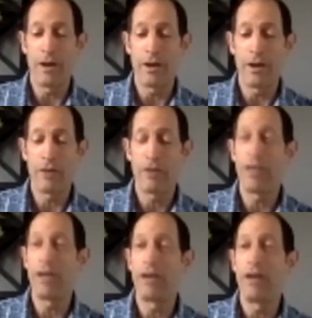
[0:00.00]

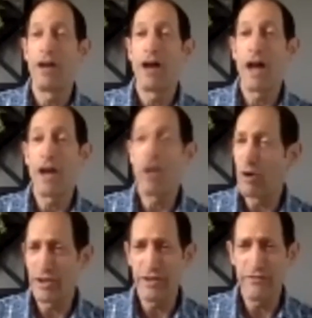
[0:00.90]
creating high
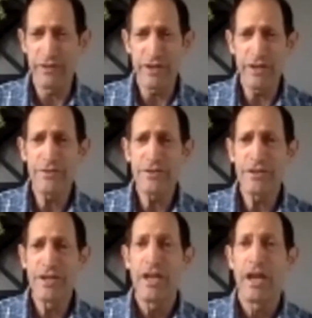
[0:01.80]
quality
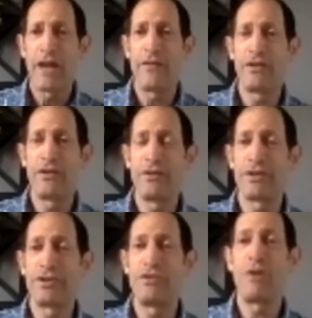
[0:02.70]
videos and then doing
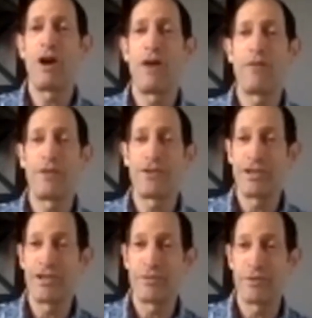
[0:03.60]
Zoom
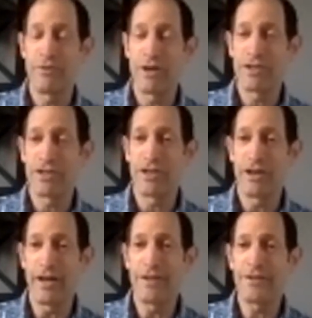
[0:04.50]
conferences with question and
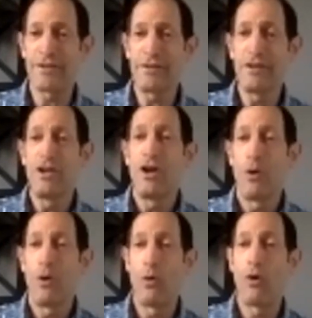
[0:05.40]
answer,
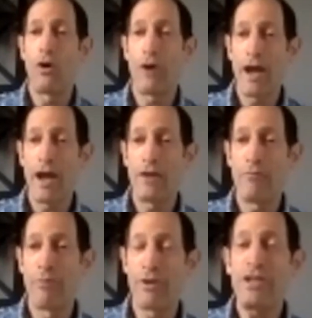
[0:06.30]
or
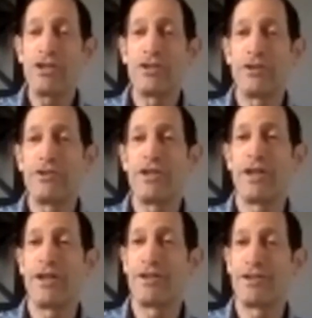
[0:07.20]
bringing
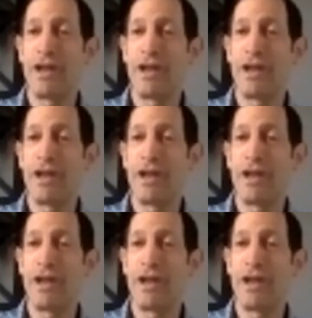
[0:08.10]
surgeons